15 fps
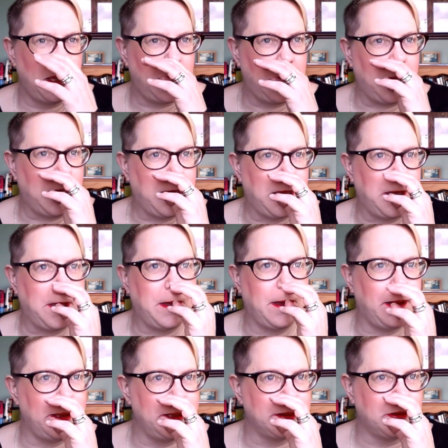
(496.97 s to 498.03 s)
I
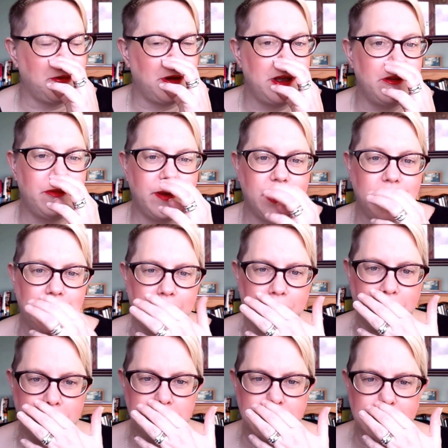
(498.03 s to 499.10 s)
had quite a few,
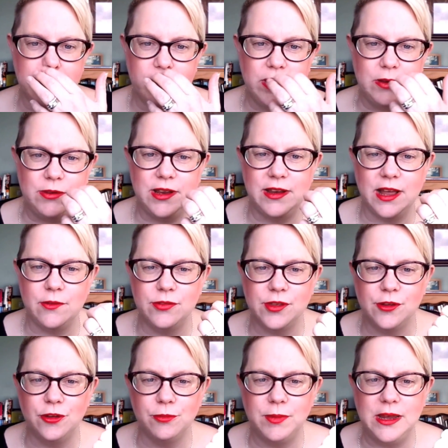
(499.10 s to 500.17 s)
and thankfully we didn't have
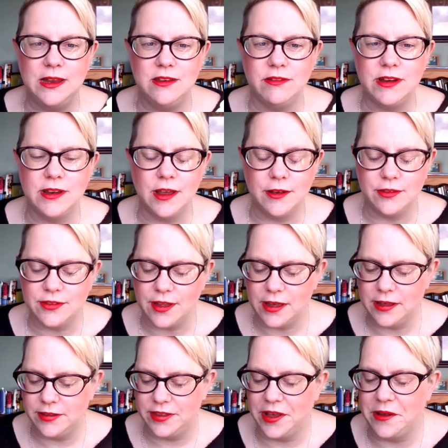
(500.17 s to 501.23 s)
social media in those
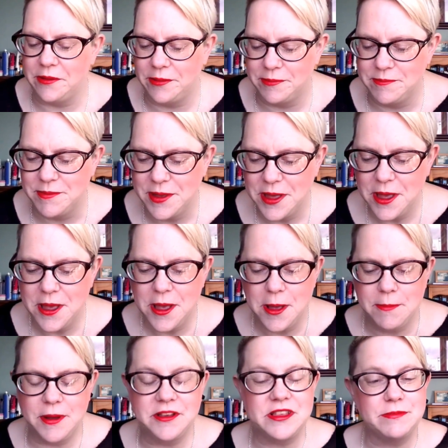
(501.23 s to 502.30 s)
days. So
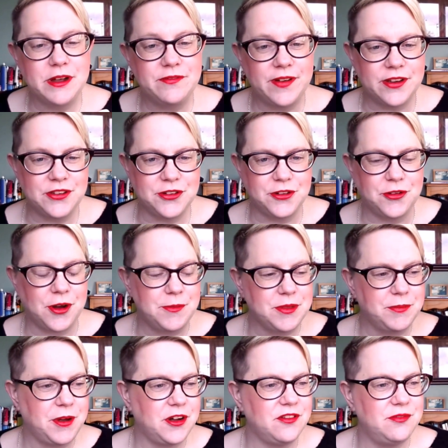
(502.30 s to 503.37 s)
most of my fashion crimes,
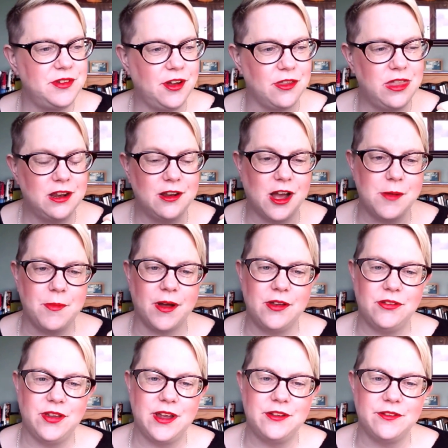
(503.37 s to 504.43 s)
apart from the odd thing that I might have
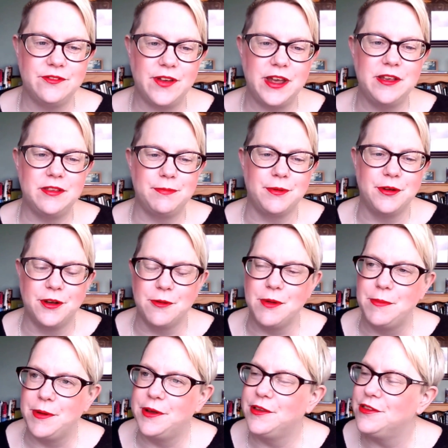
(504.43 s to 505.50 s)
shared on Facebook or my
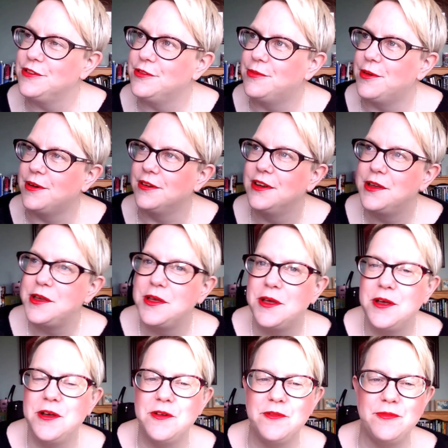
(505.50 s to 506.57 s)
personal one,
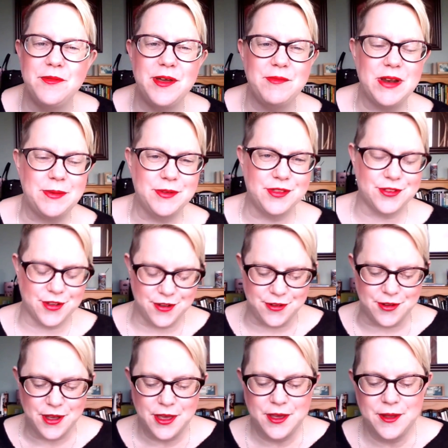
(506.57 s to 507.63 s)
for me when I'm at
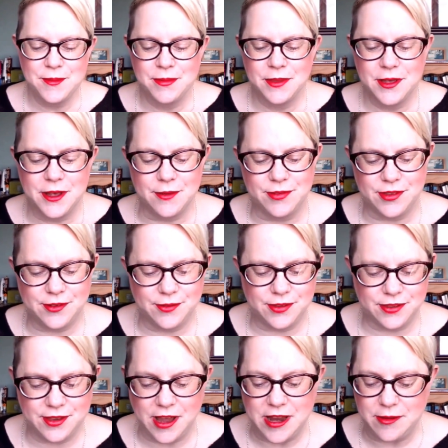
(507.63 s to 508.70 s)
school, have sort of
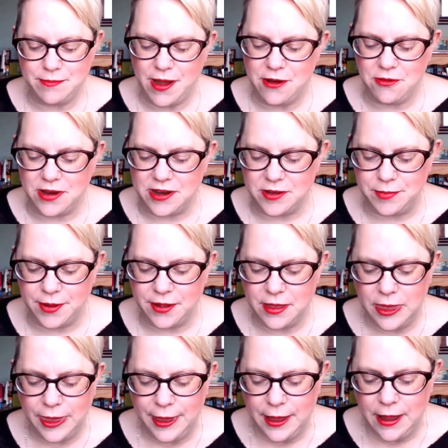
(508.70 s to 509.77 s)
stayed buried. But
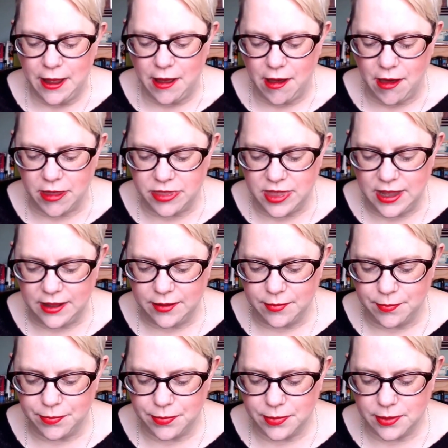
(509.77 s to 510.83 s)
I think
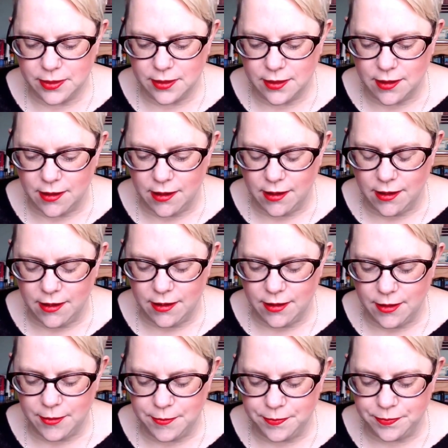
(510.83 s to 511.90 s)

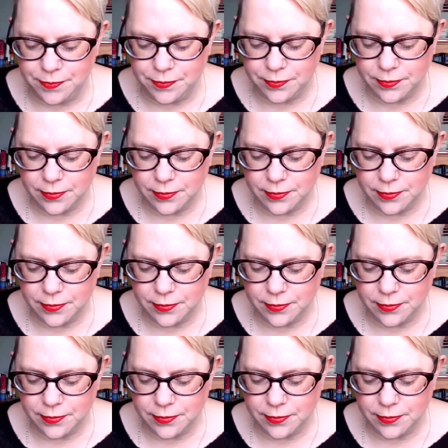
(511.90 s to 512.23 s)
one